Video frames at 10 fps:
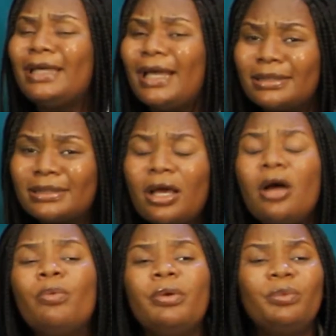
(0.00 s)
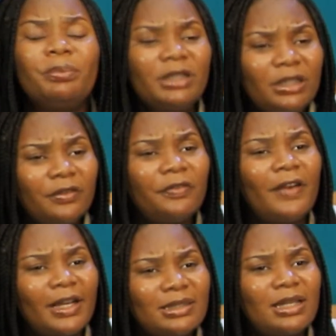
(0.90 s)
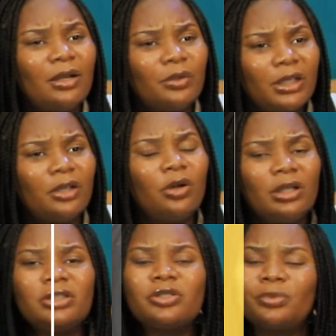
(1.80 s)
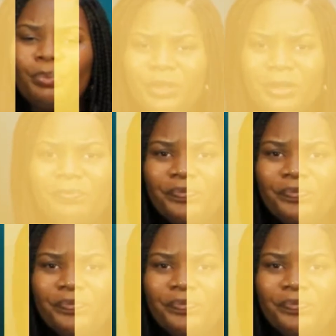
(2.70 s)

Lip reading: Yes, we believe the fact that, okay, God is supreme